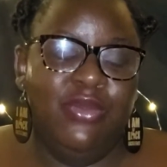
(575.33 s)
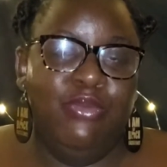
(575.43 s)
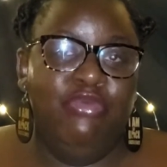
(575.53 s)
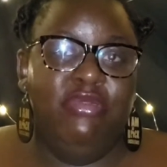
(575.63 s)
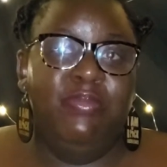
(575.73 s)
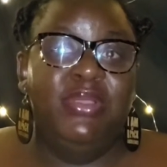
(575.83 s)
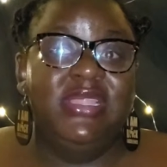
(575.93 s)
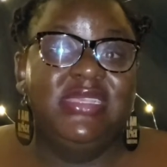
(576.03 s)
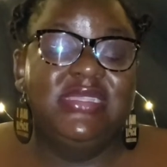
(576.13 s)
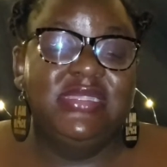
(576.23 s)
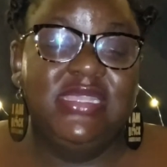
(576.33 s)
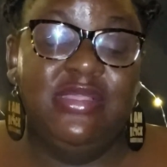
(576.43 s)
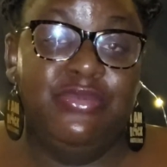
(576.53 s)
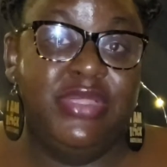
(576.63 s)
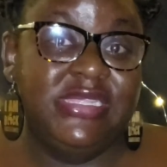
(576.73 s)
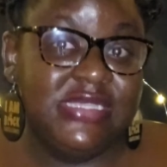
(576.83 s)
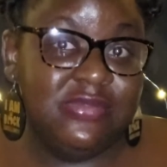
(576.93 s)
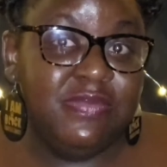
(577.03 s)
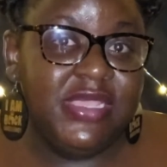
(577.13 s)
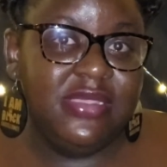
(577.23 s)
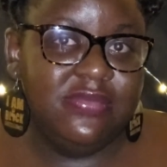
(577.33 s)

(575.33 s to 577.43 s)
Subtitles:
Will the police still arrest me?